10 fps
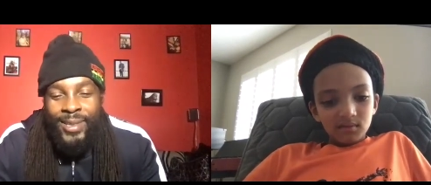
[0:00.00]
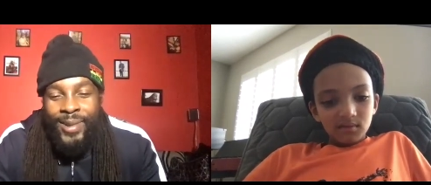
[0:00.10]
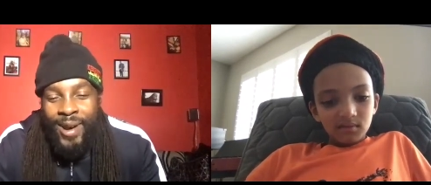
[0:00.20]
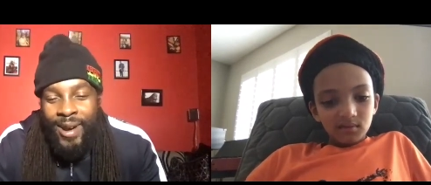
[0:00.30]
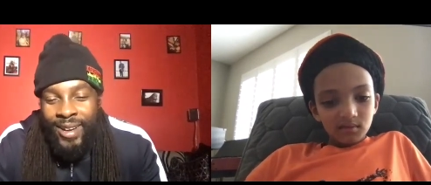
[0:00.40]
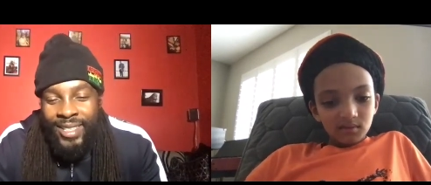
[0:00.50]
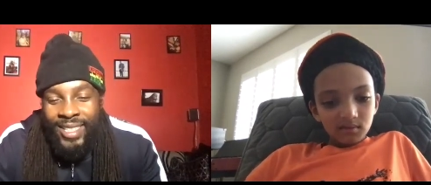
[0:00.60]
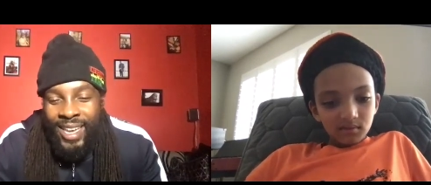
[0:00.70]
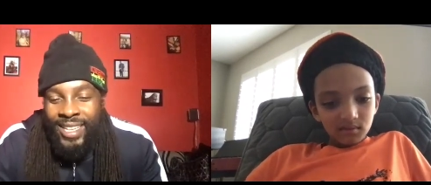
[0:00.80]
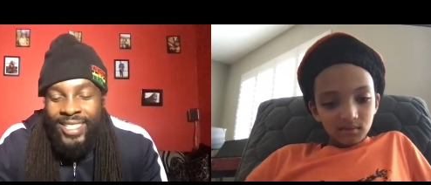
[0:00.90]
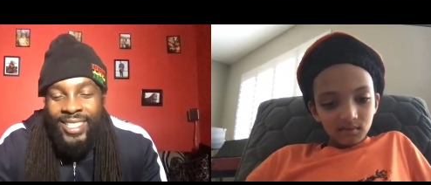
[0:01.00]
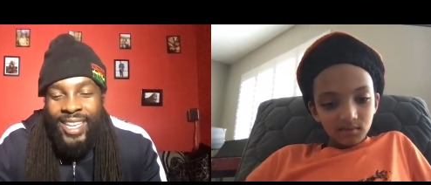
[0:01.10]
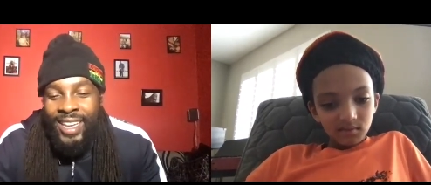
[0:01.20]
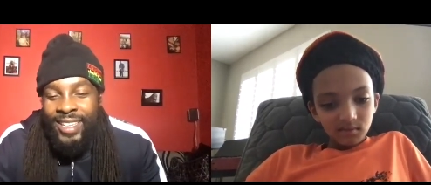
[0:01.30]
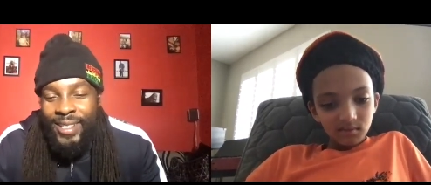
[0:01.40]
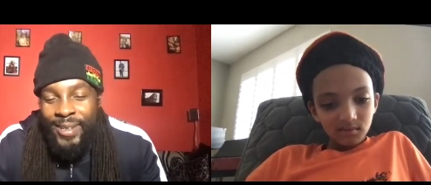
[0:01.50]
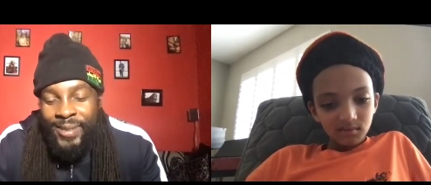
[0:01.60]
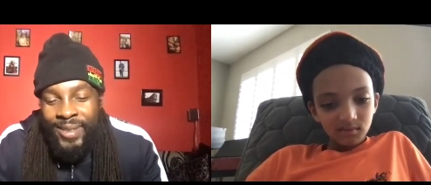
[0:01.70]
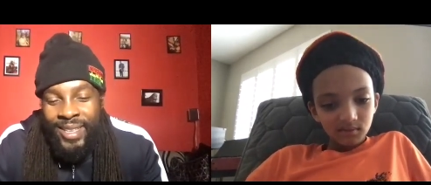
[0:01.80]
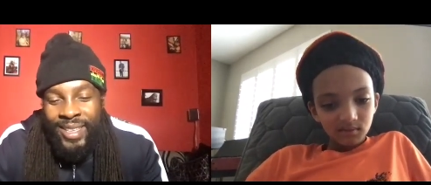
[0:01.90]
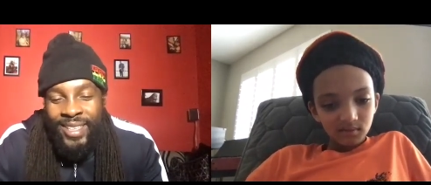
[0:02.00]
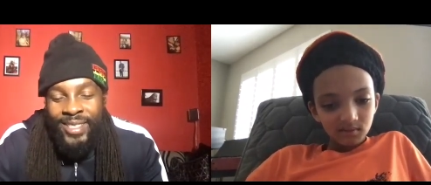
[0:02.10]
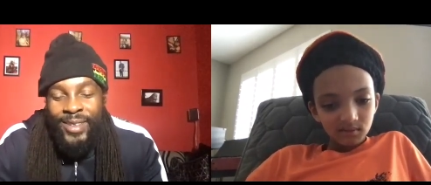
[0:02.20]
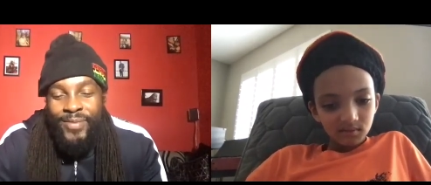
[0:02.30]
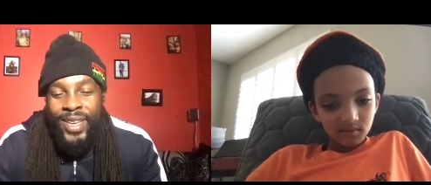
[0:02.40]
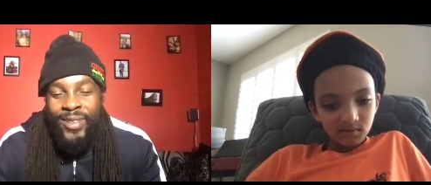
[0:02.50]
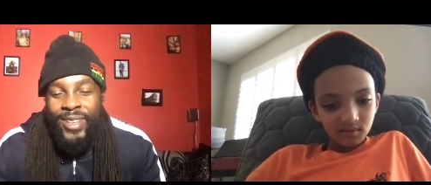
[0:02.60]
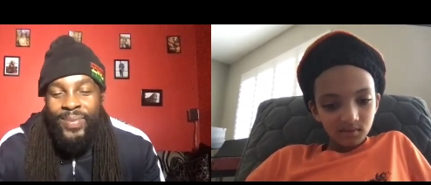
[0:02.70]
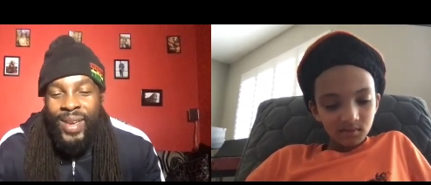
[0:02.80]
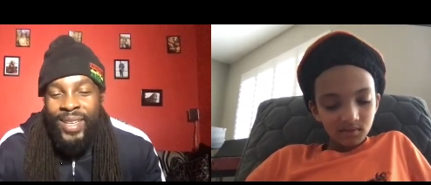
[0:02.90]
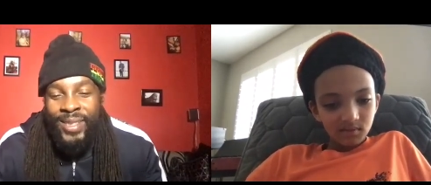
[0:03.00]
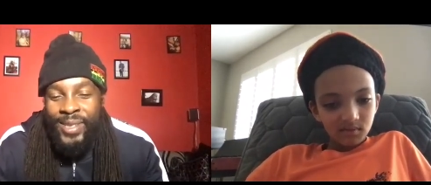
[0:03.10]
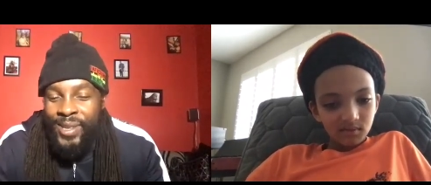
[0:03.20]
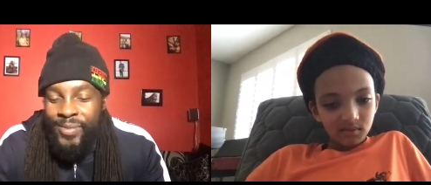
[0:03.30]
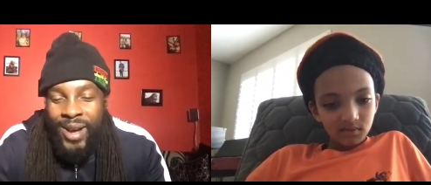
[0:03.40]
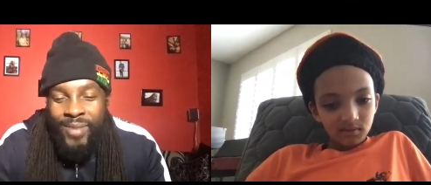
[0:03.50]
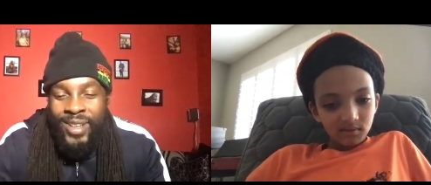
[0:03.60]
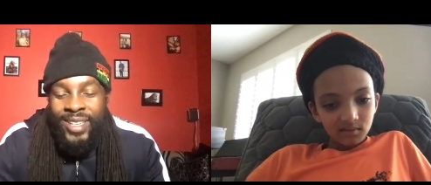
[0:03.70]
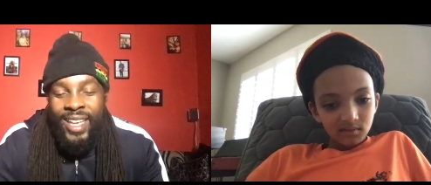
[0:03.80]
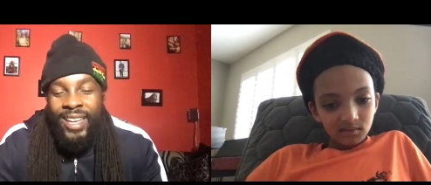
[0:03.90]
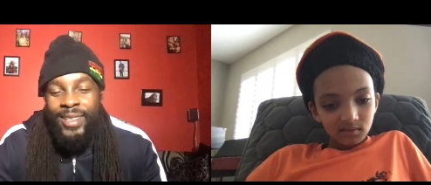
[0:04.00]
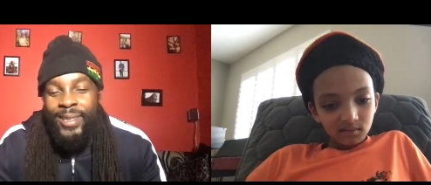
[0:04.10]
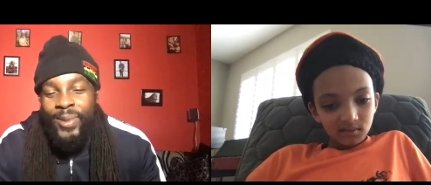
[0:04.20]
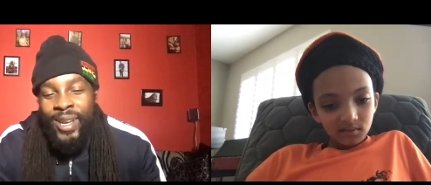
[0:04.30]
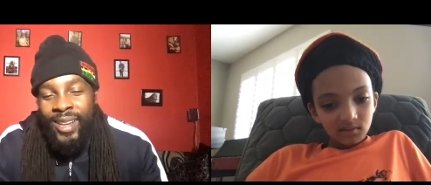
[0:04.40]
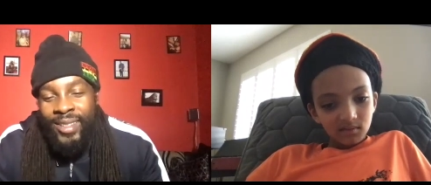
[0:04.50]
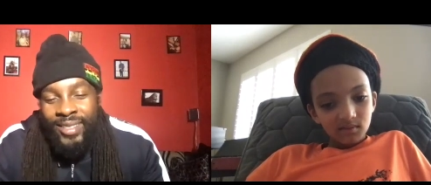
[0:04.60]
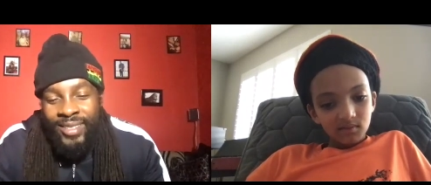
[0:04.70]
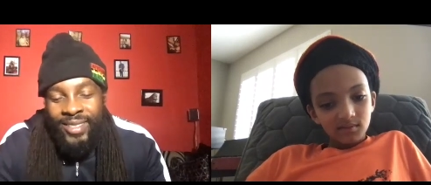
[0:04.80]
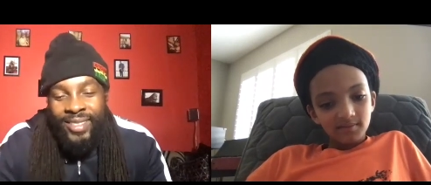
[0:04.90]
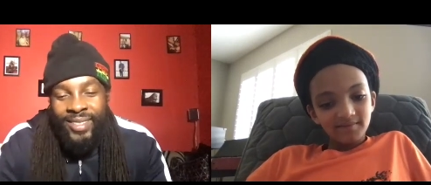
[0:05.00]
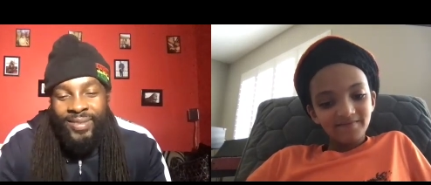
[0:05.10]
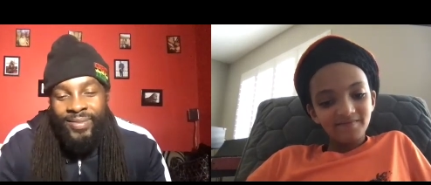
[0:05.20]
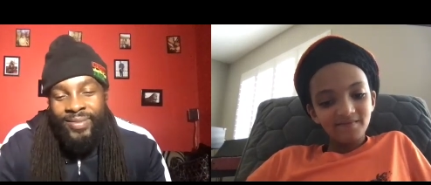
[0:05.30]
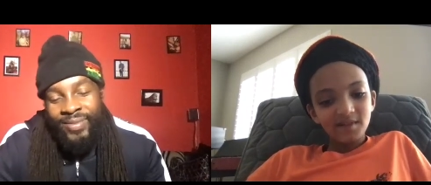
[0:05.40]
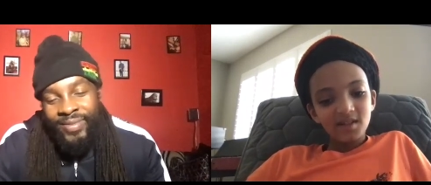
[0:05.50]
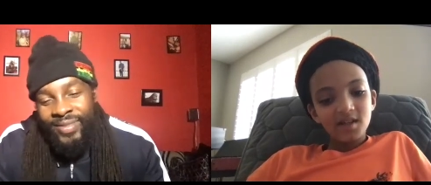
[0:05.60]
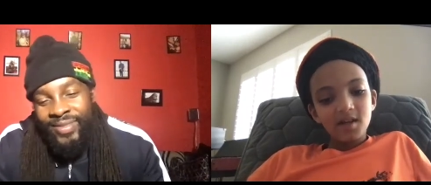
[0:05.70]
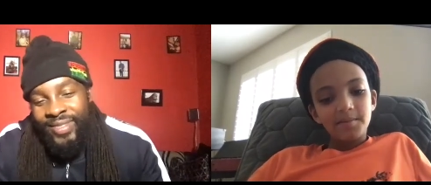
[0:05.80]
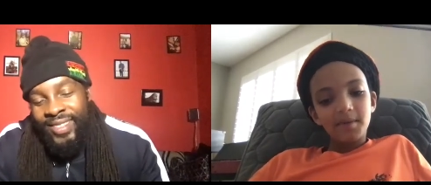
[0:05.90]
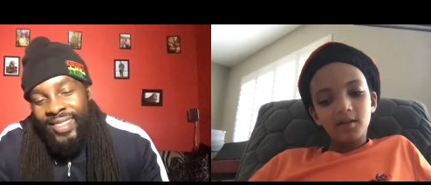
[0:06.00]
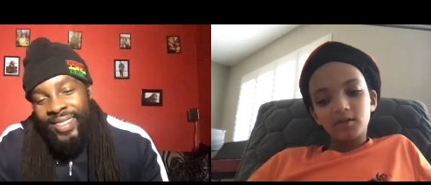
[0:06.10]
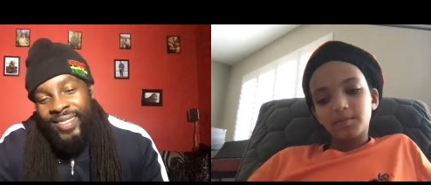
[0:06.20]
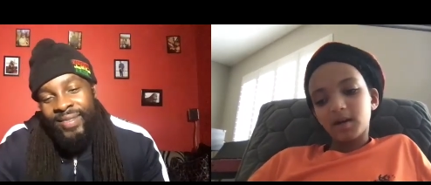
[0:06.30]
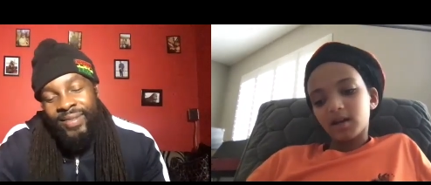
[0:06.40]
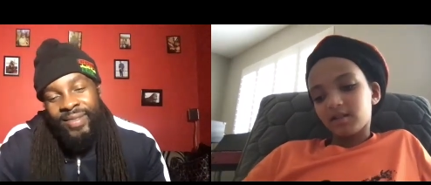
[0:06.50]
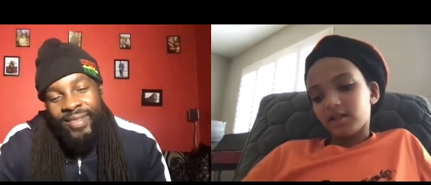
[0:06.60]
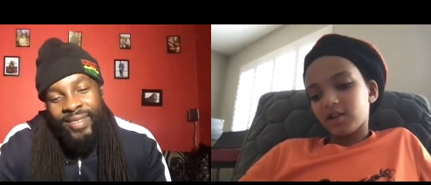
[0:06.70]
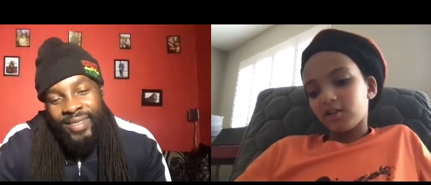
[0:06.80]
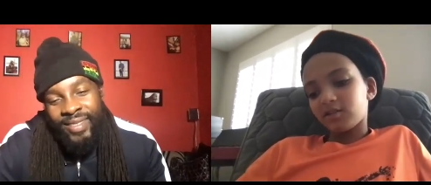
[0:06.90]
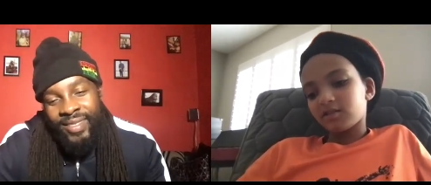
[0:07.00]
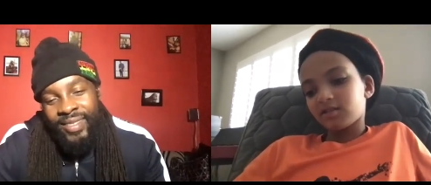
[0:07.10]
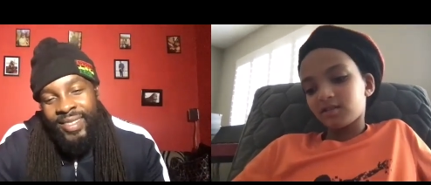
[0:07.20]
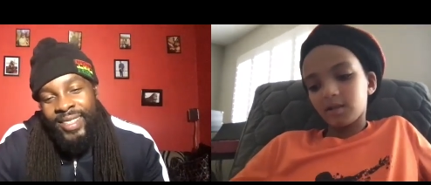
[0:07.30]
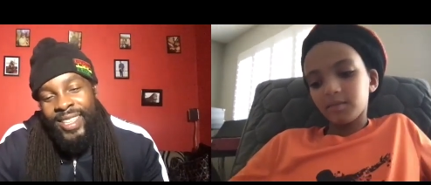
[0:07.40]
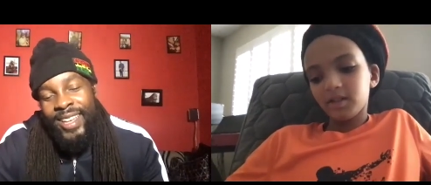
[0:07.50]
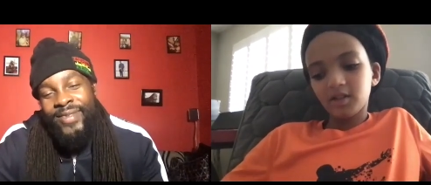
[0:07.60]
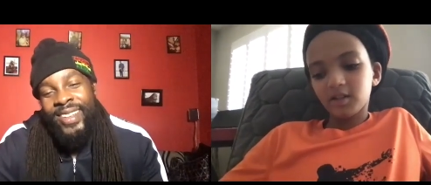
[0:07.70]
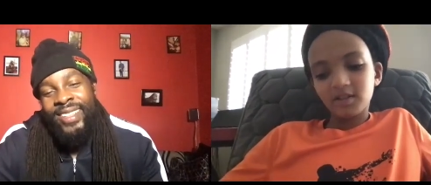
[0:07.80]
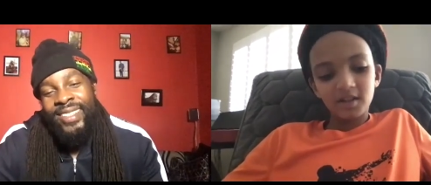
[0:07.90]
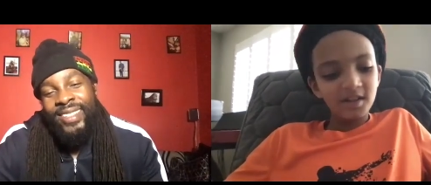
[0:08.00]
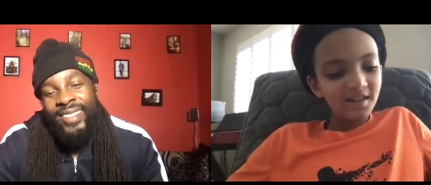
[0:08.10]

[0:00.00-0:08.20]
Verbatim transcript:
Speaker 1: you are at age 10 you know so big respect to your mom and dad as well.
Speaker 2: Big respect to you. I mean, yeah, honestly.